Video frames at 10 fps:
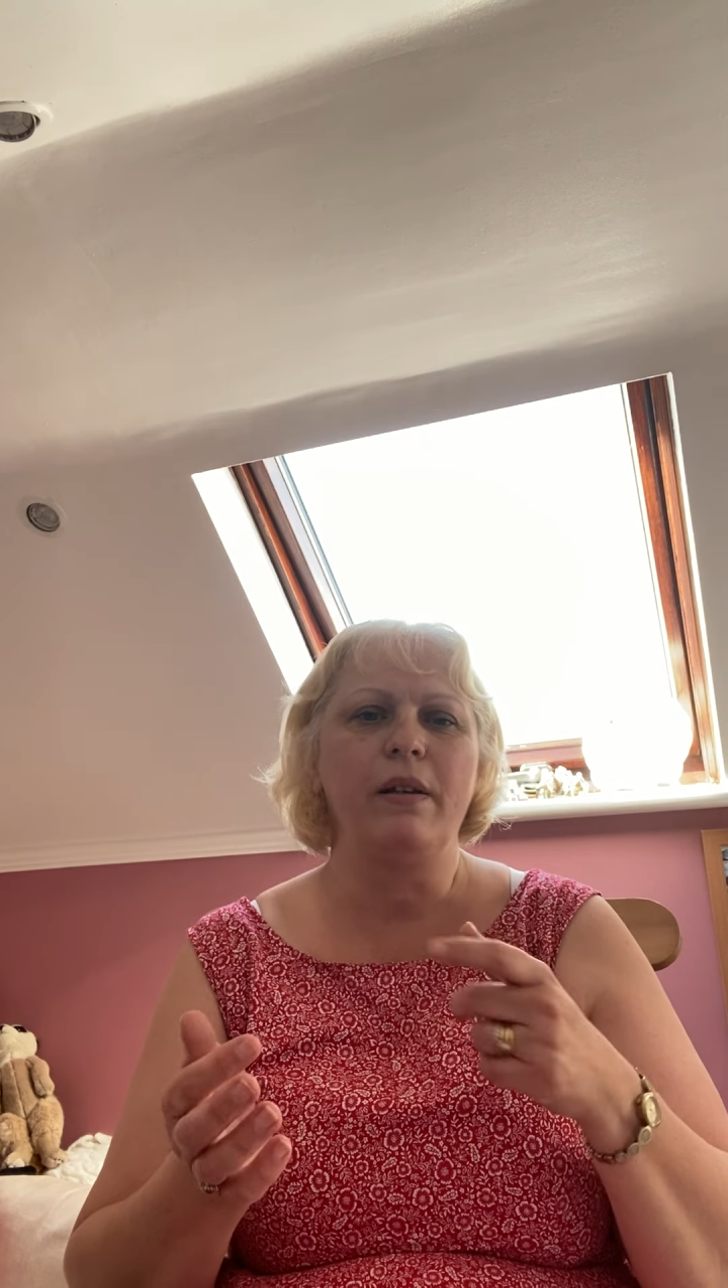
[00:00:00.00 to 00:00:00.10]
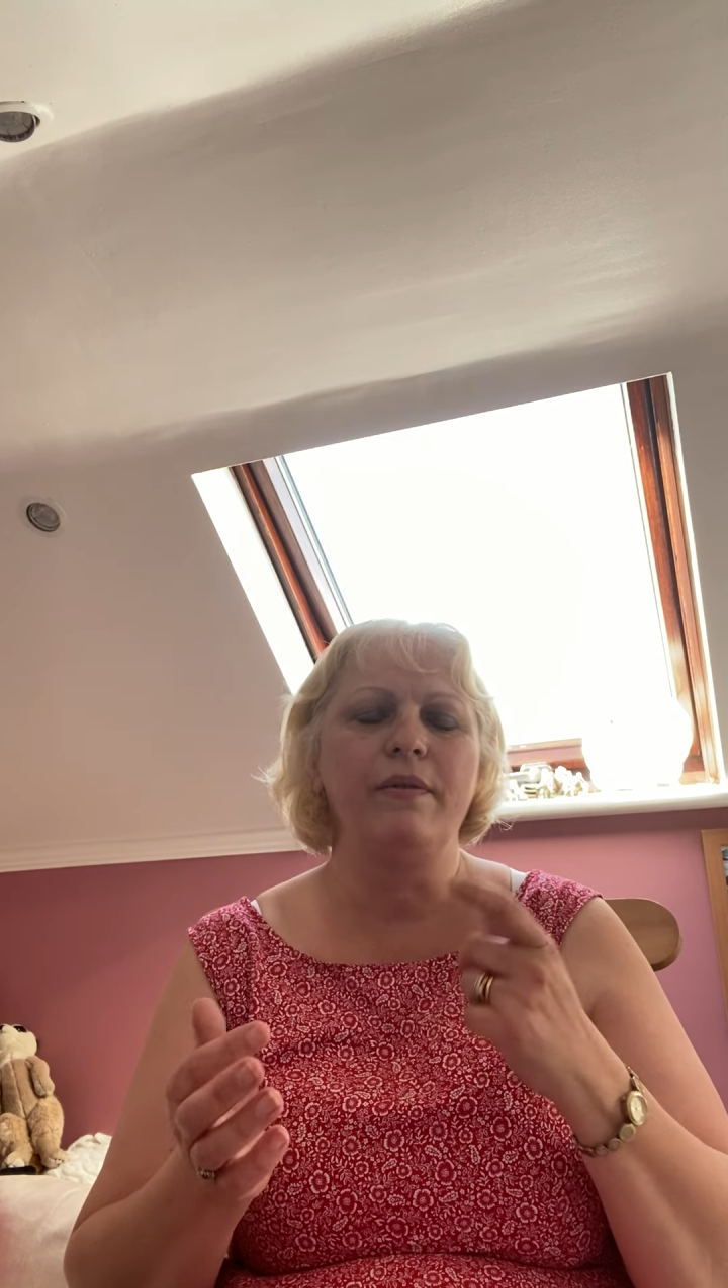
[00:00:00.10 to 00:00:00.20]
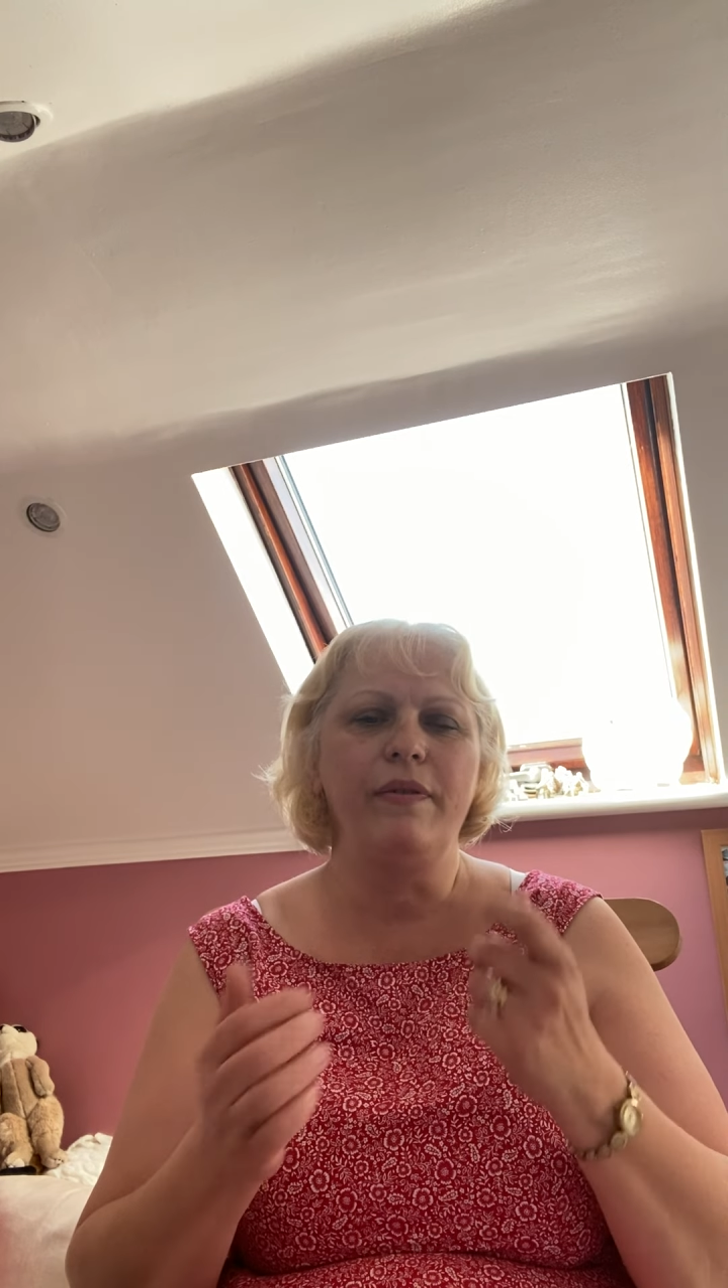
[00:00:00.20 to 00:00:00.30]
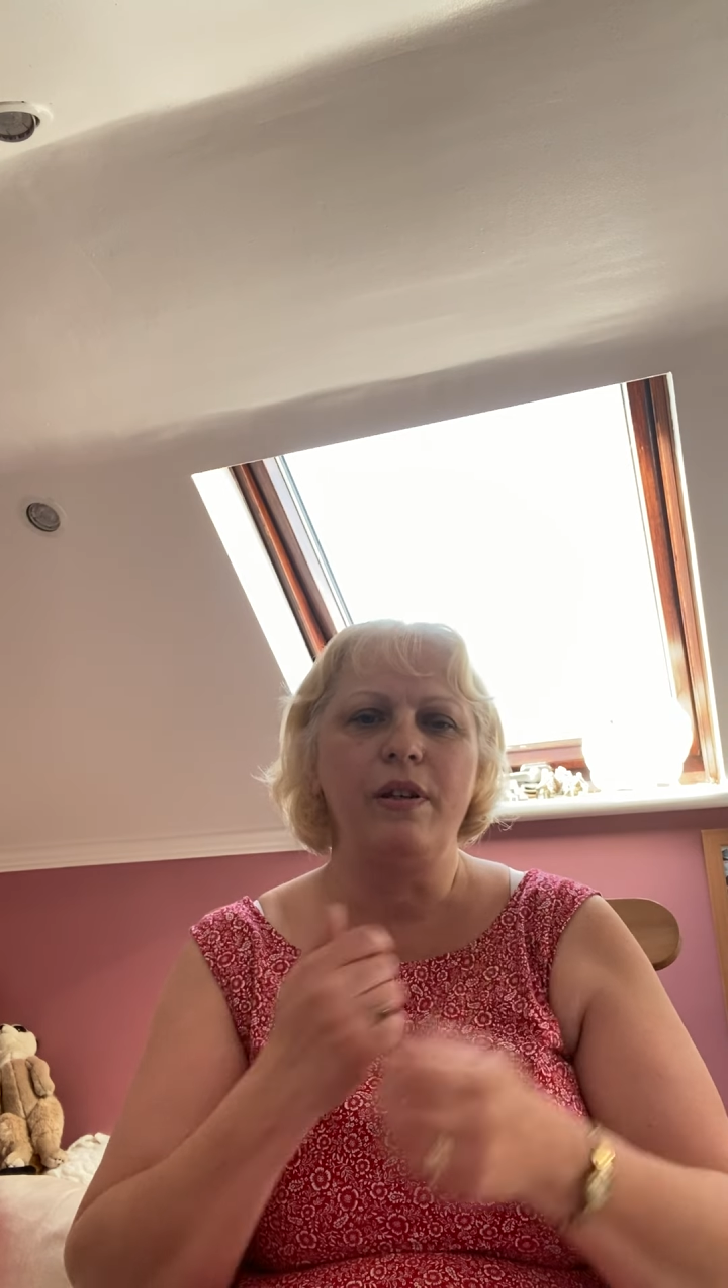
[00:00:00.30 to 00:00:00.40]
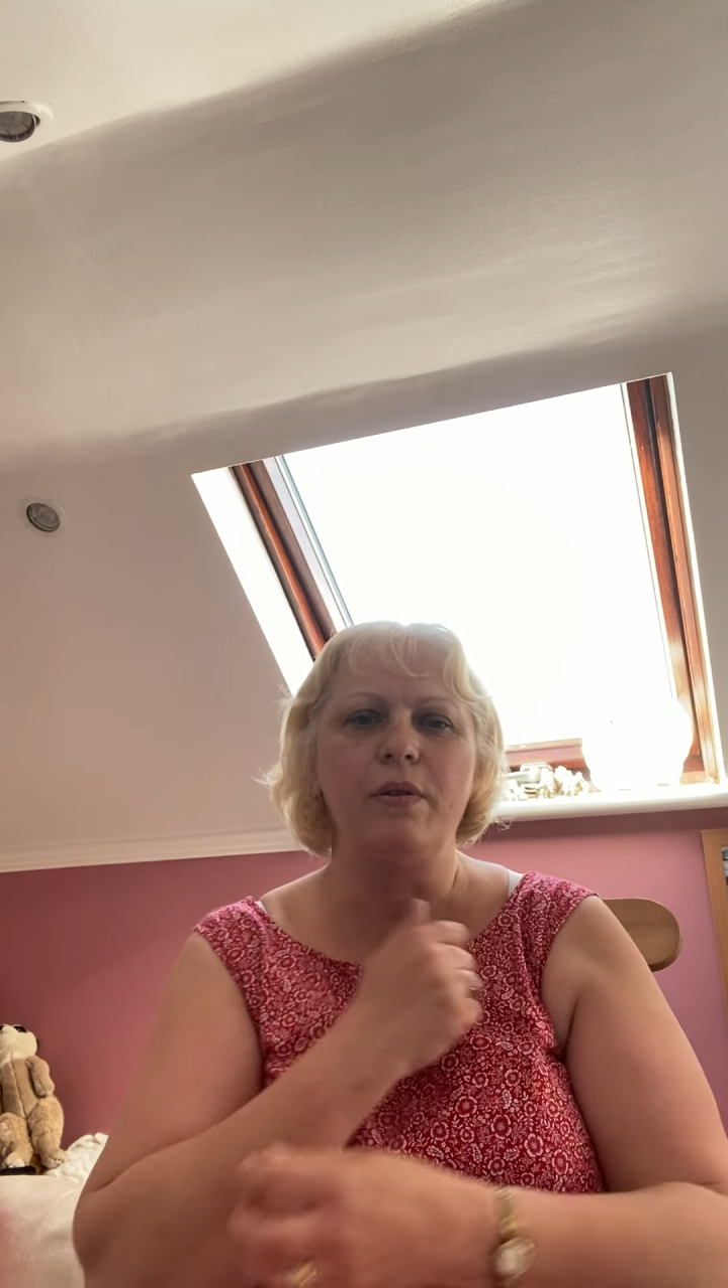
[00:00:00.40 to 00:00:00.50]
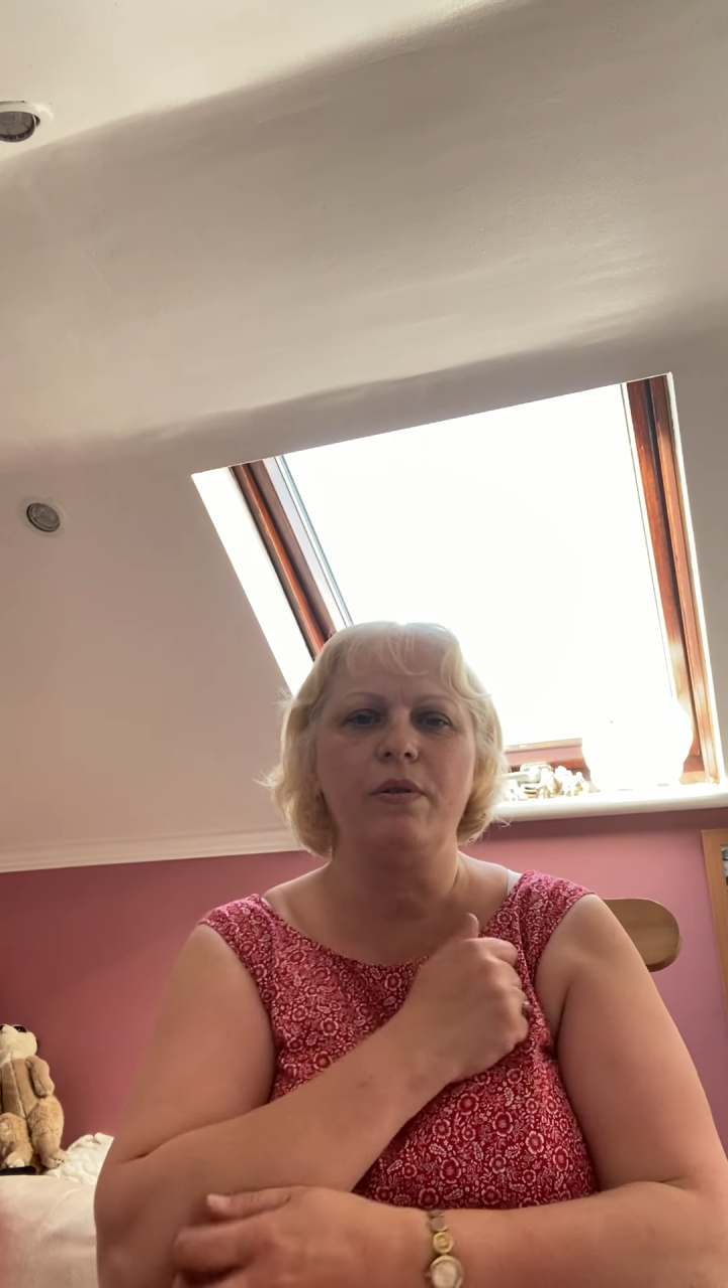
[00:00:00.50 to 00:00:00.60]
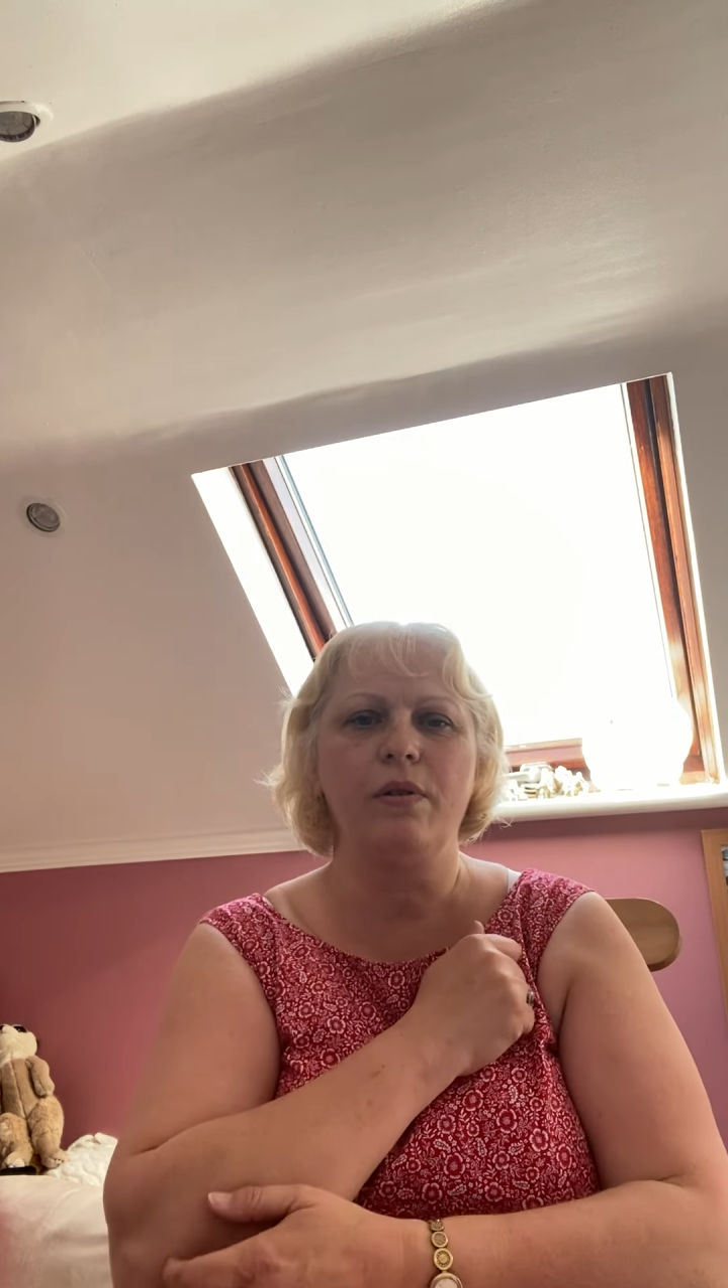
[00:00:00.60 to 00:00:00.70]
confused